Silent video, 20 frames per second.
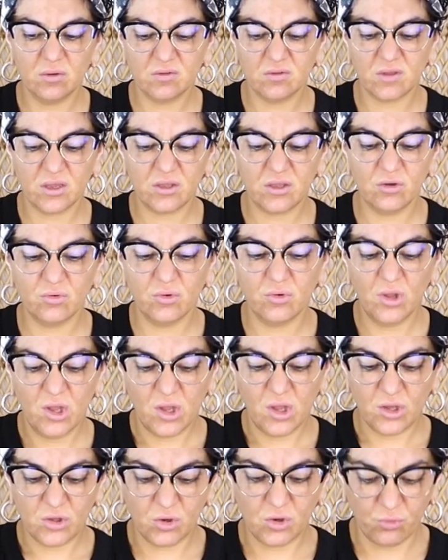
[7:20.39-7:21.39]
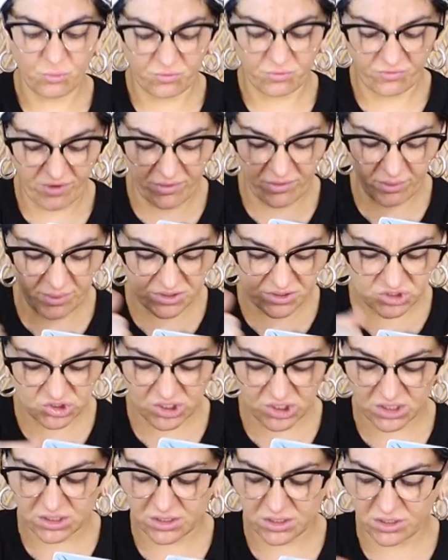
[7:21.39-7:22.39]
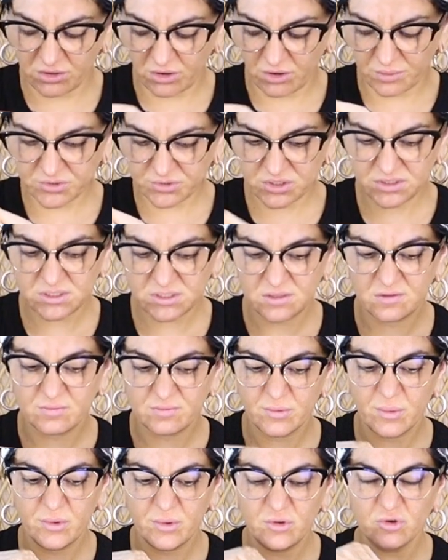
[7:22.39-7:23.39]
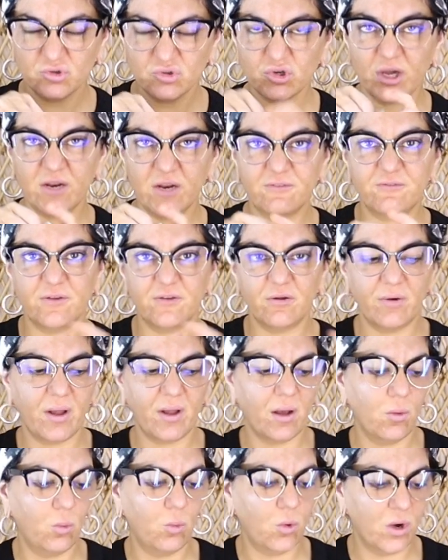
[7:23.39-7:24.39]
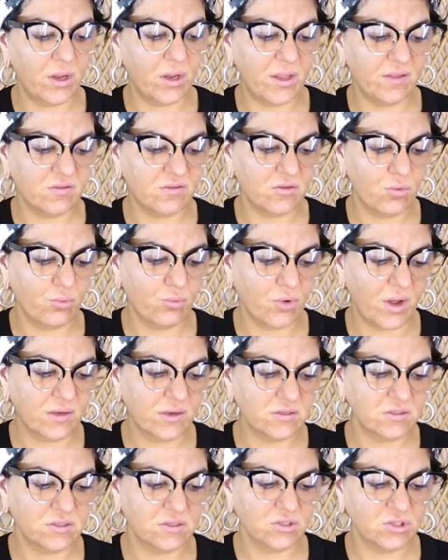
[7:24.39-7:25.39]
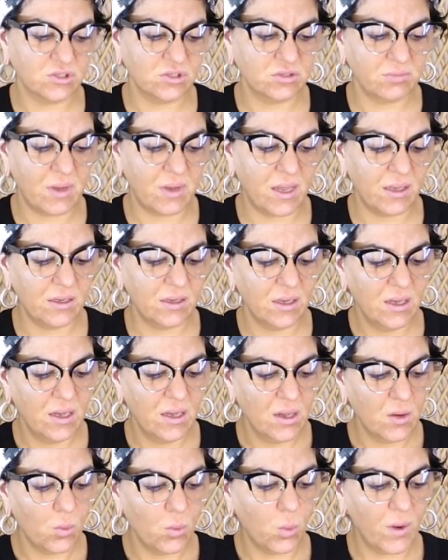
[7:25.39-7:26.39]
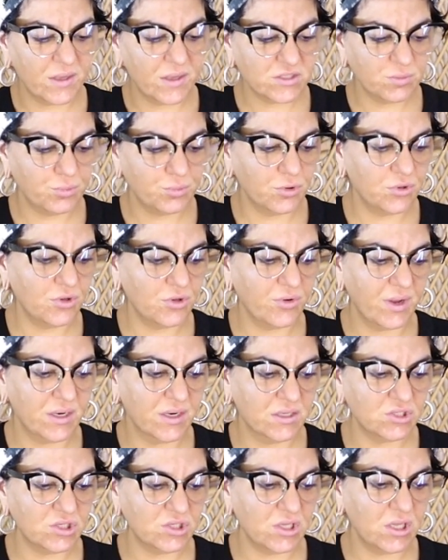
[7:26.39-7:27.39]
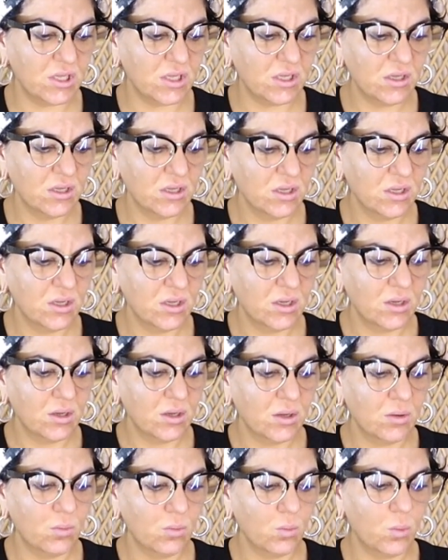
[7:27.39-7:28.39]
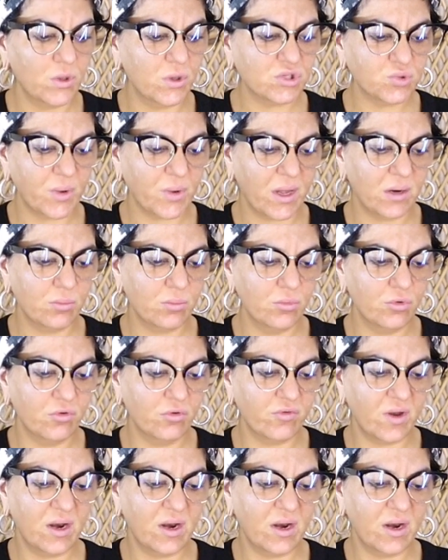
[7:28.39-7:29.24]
It's like you're very much juggling your options at this moment. You're trying to figure out what is the right decision to make, where to put your energy, which way to move.